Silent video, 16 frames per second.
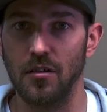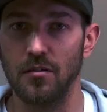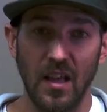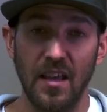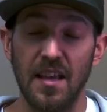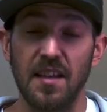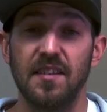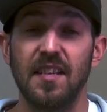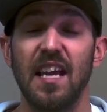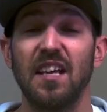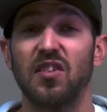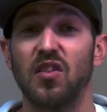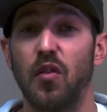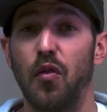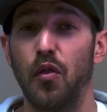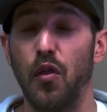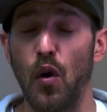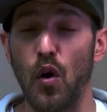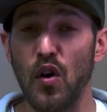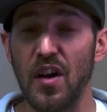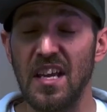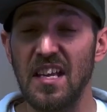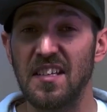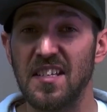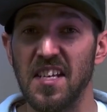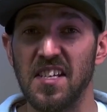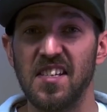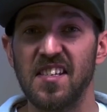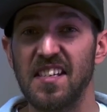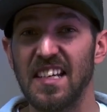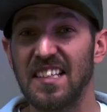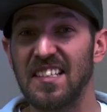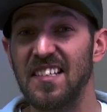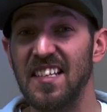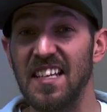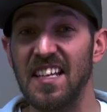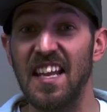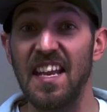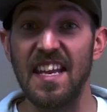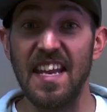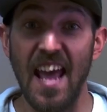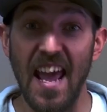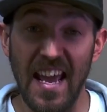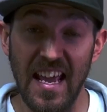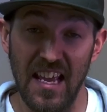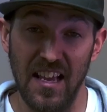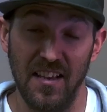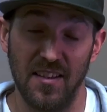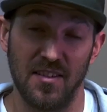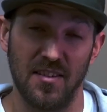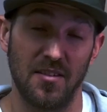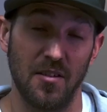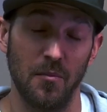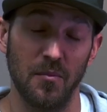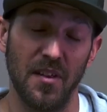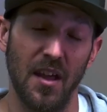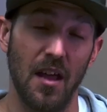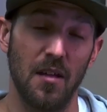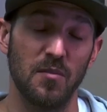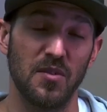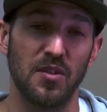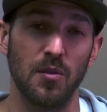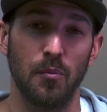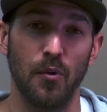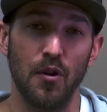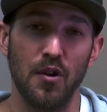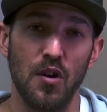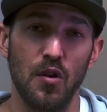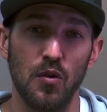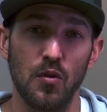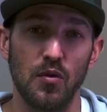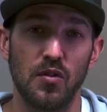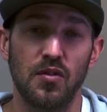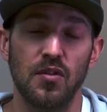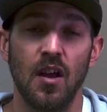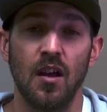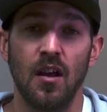It takes 30 to 60 days sometimes to produce